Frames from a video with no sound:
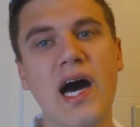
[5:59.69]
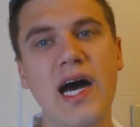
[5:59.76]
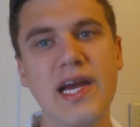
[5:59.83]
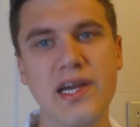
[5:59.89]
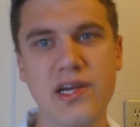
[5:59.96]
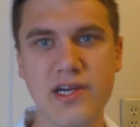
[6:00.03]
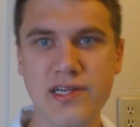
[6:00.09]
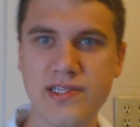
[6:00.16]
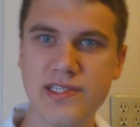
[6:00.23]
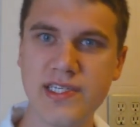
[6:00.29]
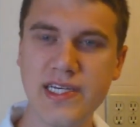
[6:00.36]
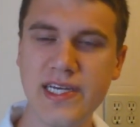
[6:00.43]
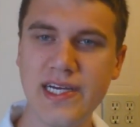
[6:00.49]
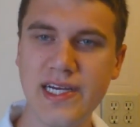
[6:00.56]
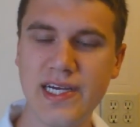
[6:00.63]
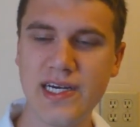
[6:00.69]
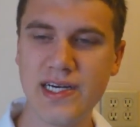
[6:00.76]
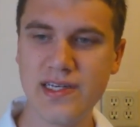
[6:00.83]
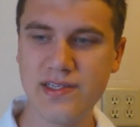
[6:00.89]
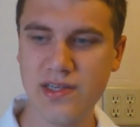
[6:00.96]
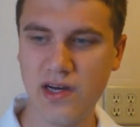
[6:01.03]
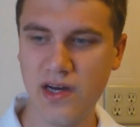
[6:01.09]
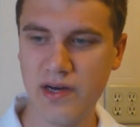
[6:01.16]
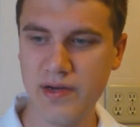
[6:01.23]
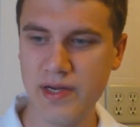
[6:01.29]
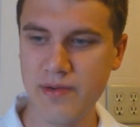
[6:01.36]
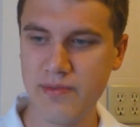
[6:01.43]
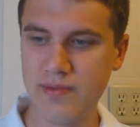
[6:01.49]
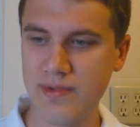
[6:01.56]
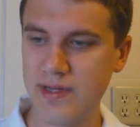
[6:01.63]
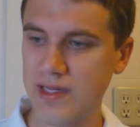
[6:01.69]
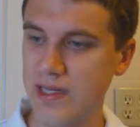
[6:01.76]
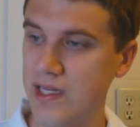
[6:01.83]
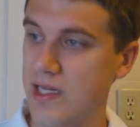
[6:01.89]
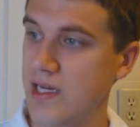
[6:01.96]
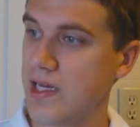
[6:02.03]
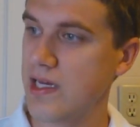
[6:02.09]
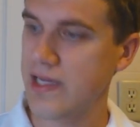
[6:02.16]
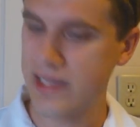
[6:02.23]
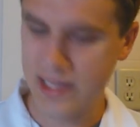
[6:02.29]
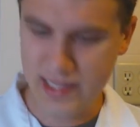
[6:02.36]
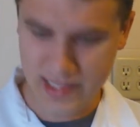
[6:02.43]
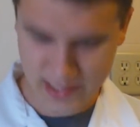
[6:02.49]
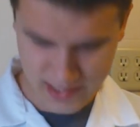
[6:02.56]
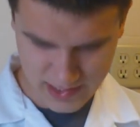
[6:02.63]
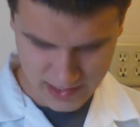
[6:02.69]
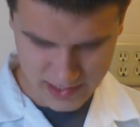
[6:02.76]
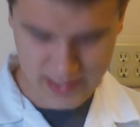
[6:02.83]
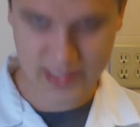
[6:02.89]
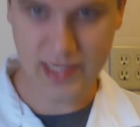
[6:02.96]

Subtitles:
I could see it, because in this it